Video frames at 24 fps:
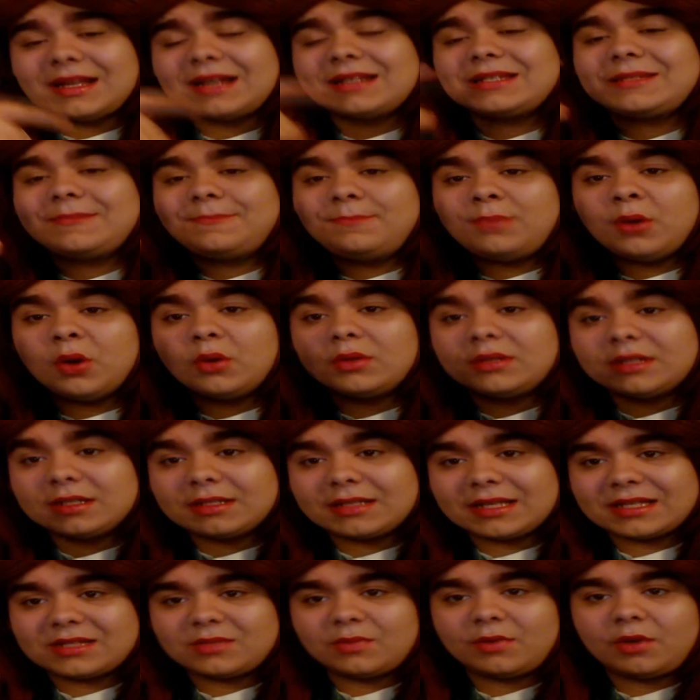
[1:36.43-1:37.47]
It's not as
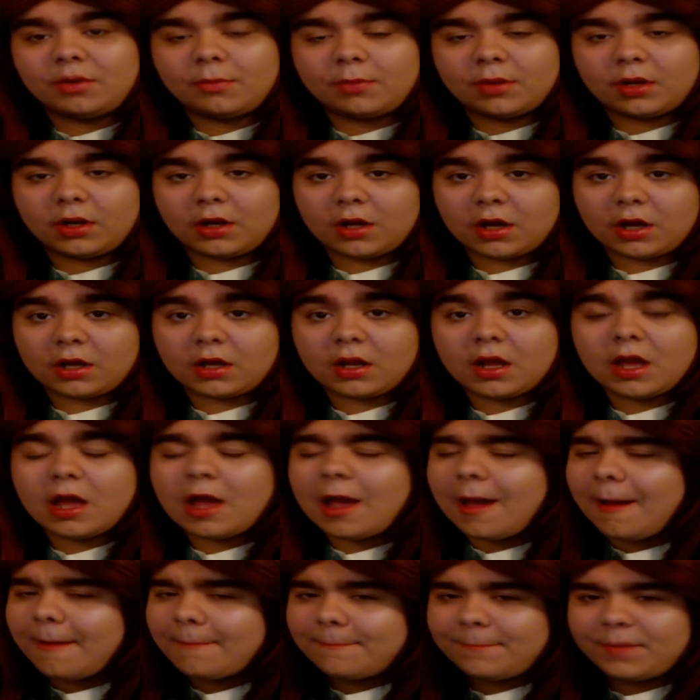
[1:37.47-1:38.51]
potent as when you put it on,
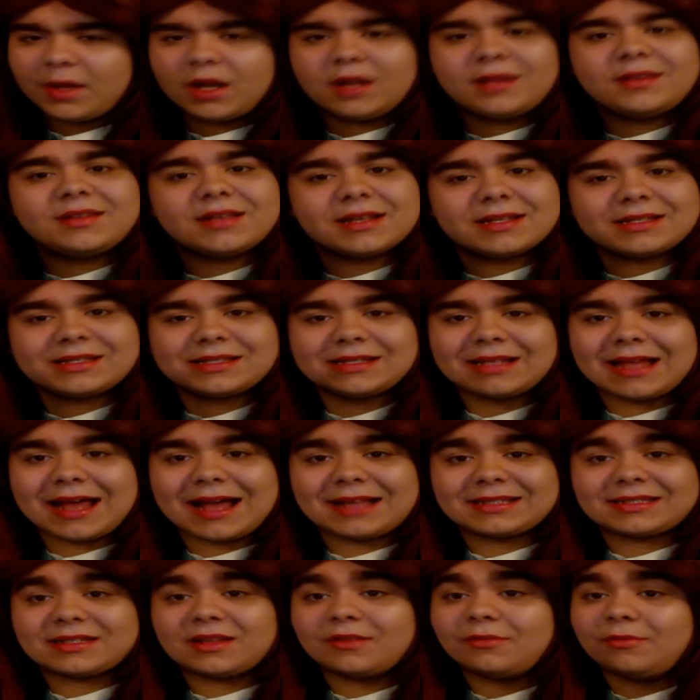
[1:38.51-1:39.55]
but it does
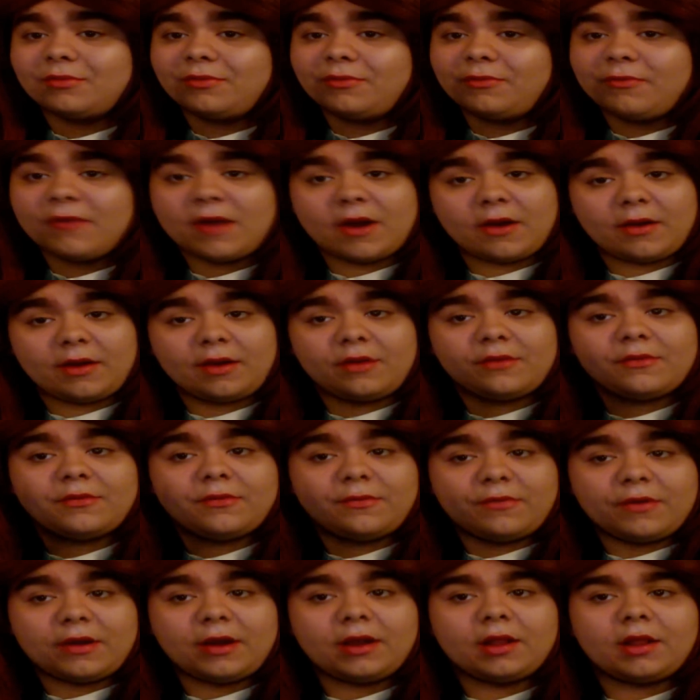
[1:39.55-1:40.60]
last a very,
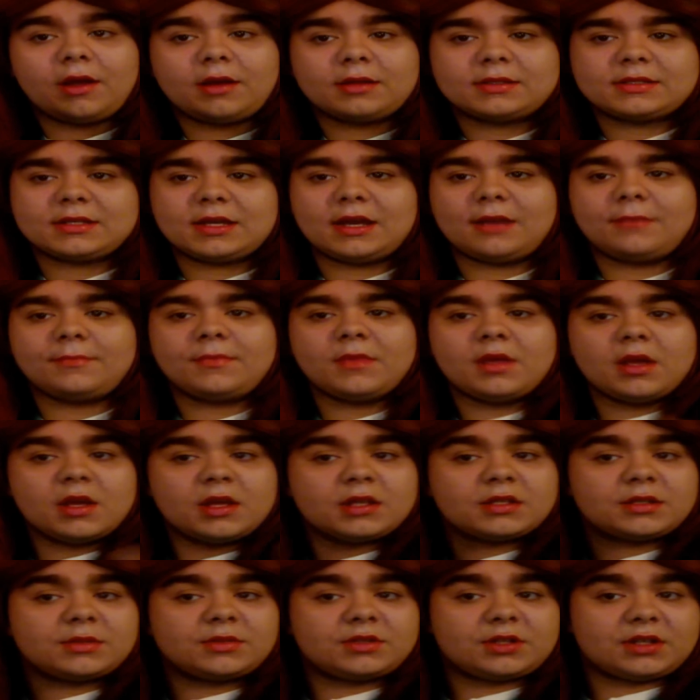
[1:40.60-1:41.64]
very long time.
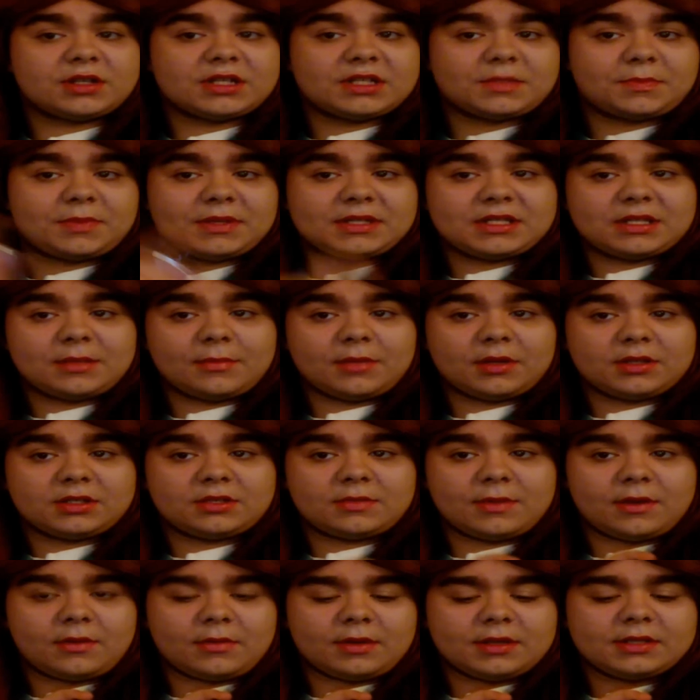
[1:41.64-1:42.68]
So I'm just gonna spritz some
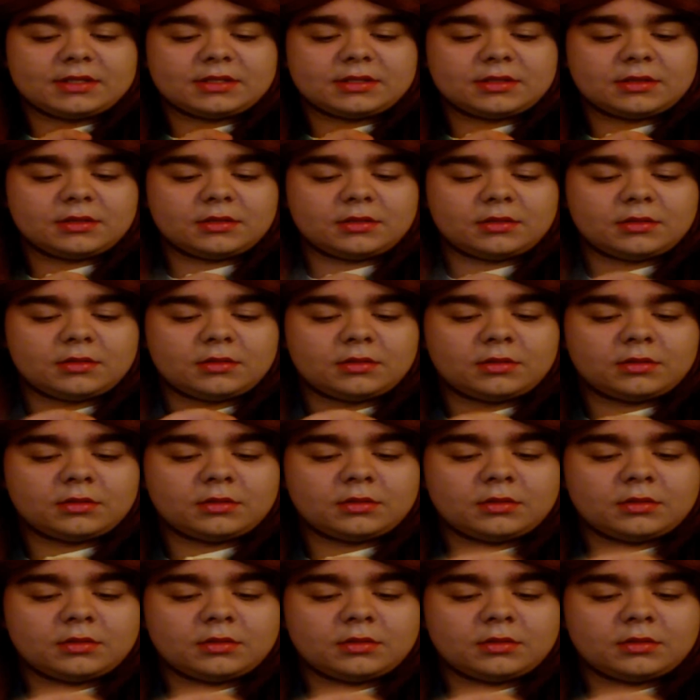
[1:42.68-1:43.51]
onto my wrist.